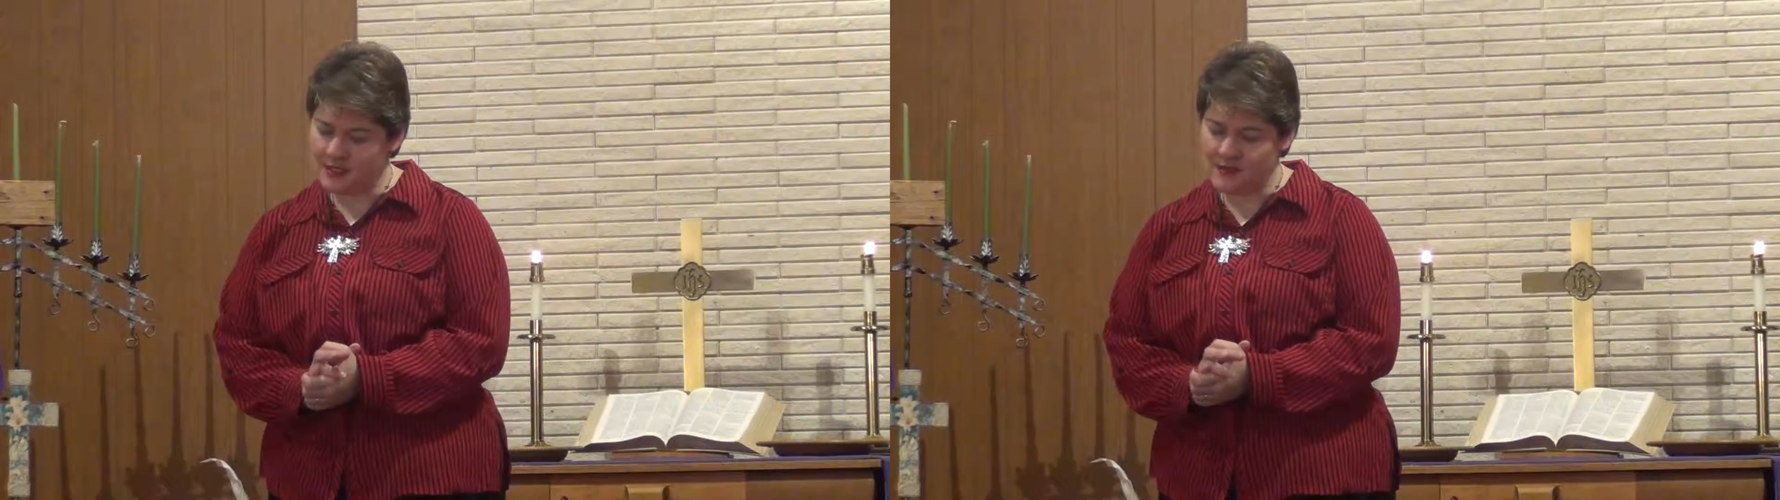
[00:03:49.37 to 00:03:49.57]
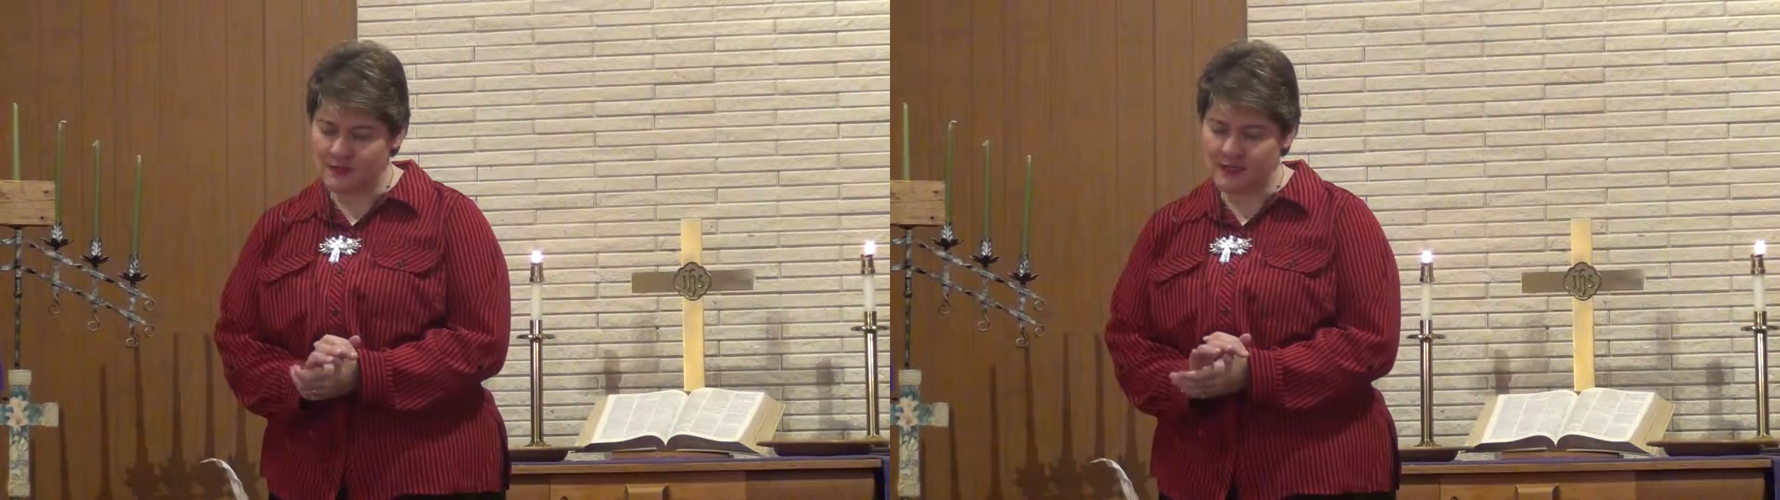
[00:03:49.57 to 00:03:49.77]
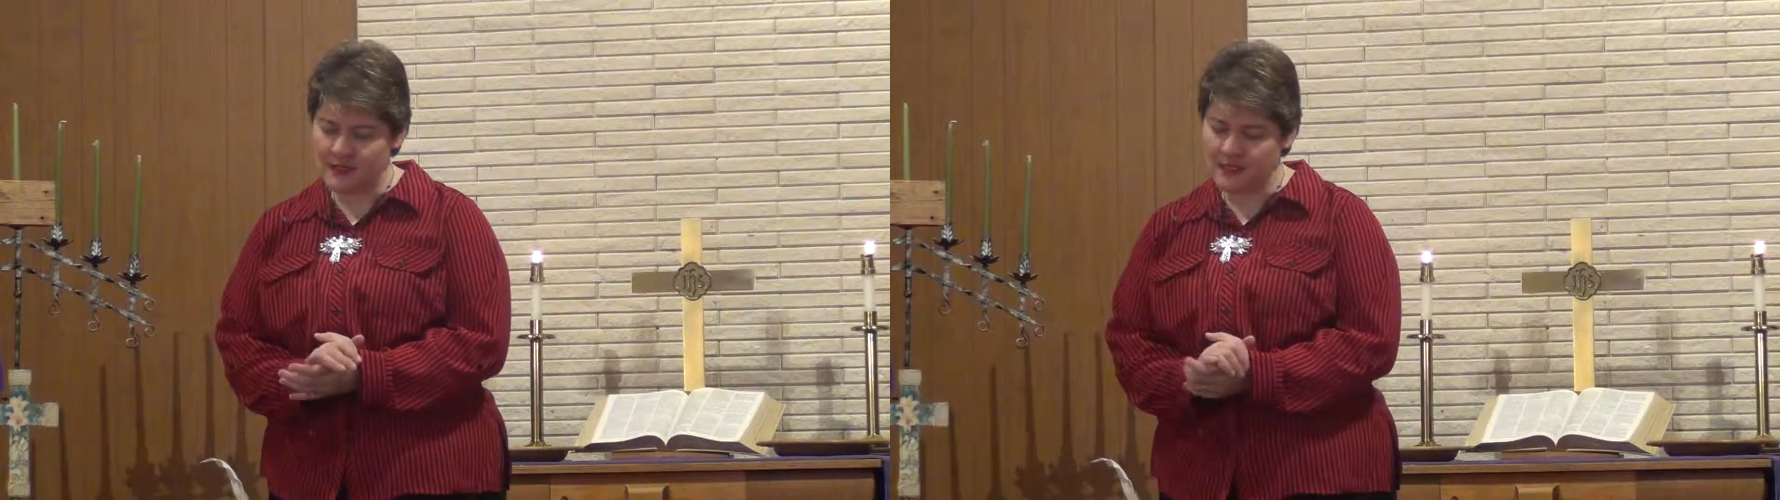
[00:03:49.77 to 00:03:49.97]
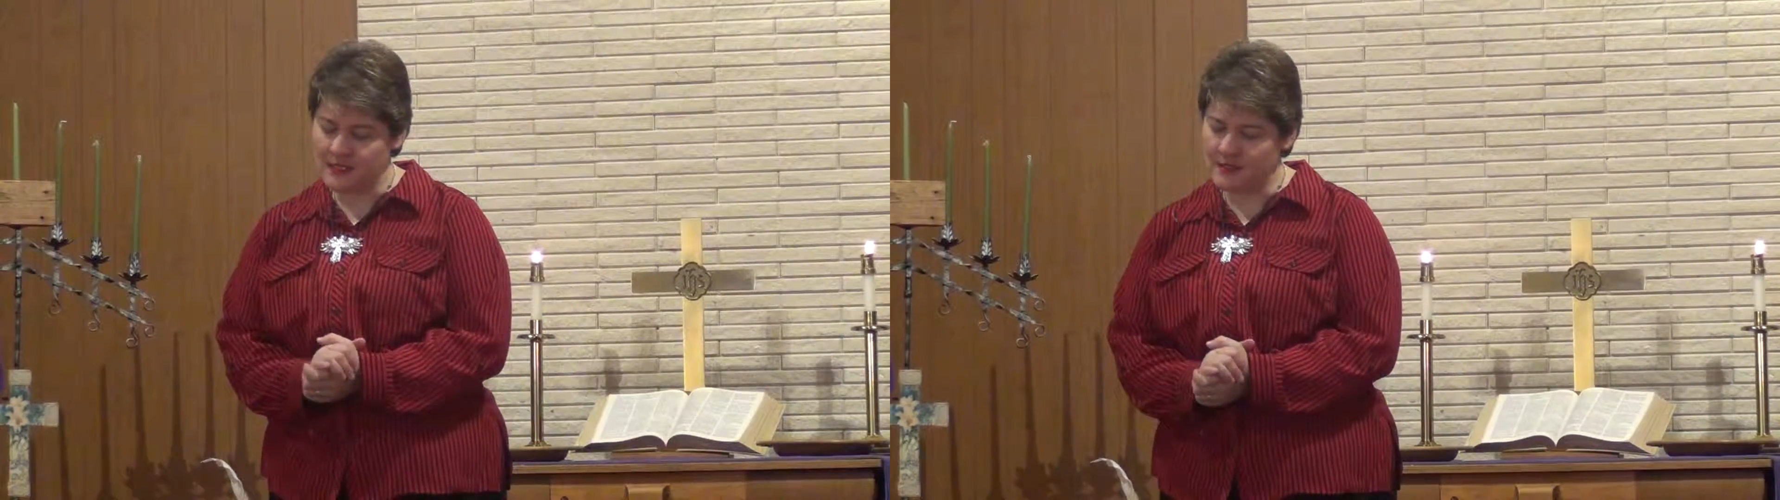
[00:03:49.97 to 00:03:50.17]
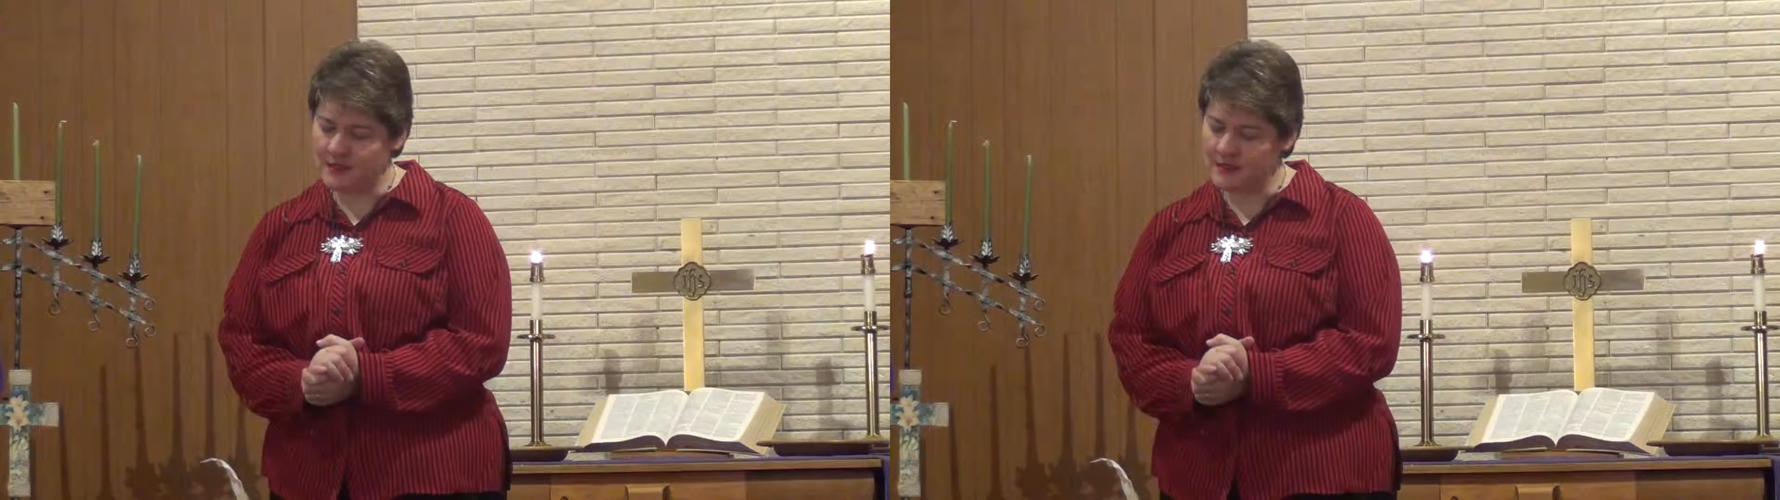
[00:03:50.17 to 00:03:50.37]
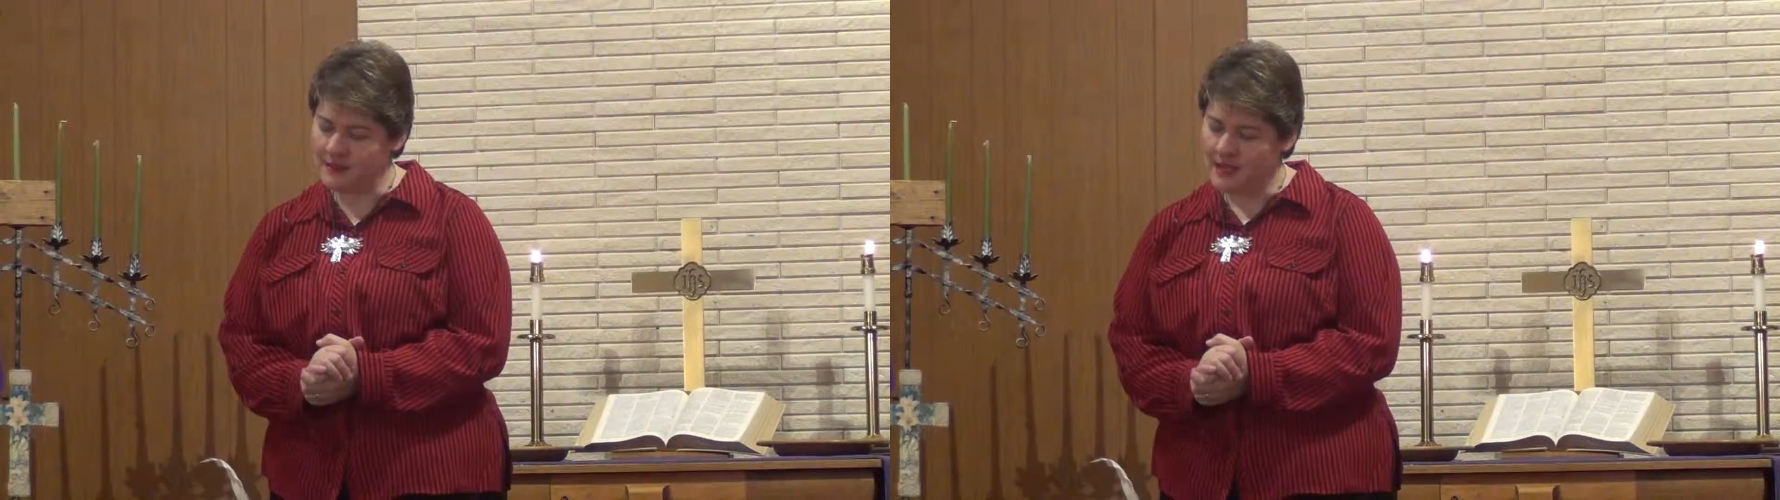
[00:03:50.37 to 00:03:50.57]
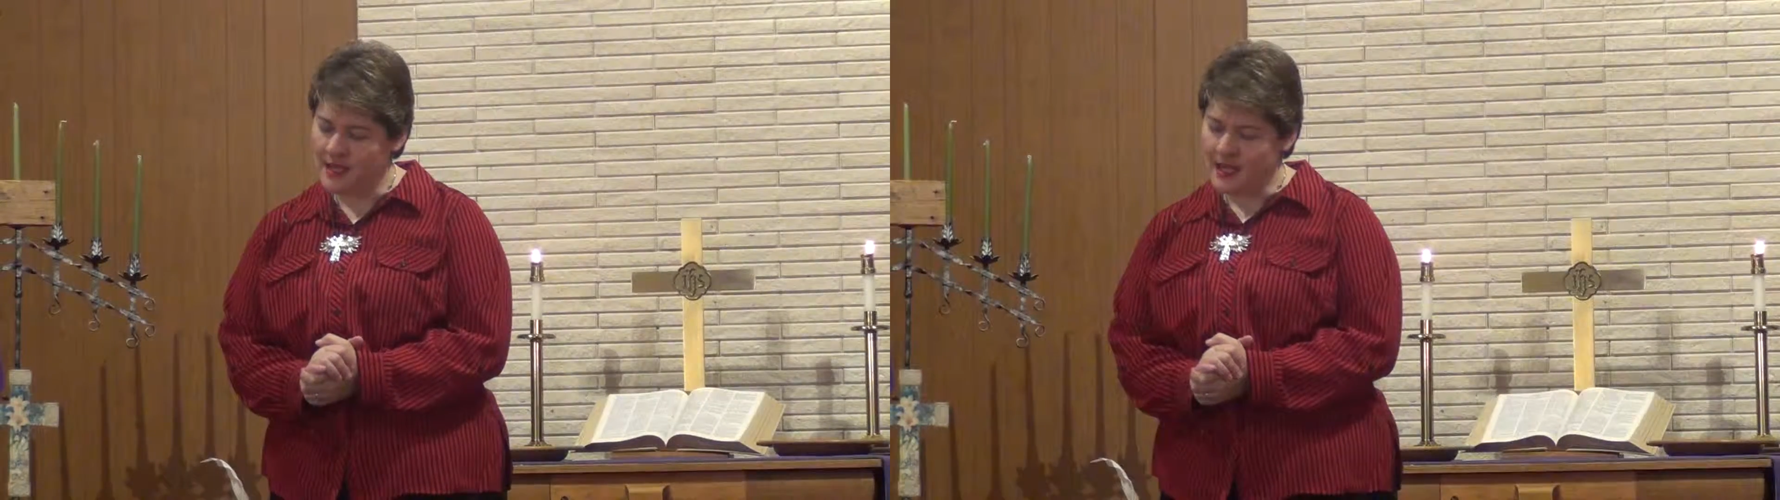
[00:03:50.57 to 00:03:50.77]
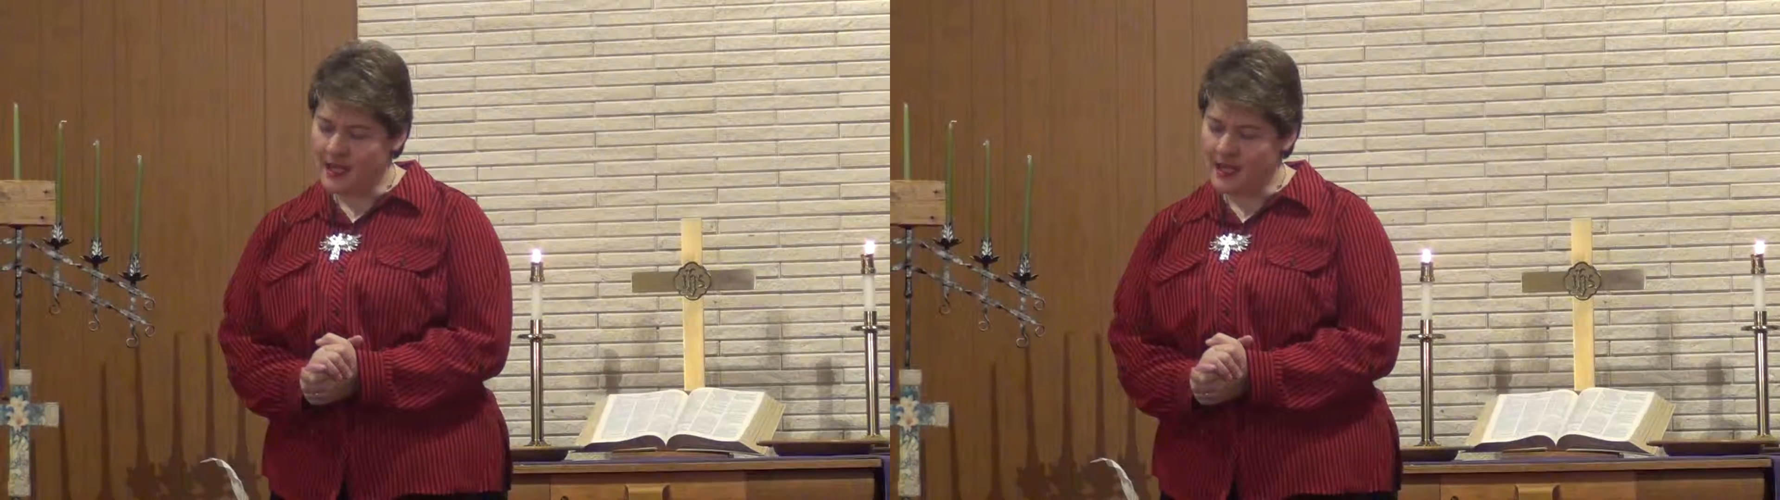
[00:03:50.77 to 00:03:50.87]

and you can heal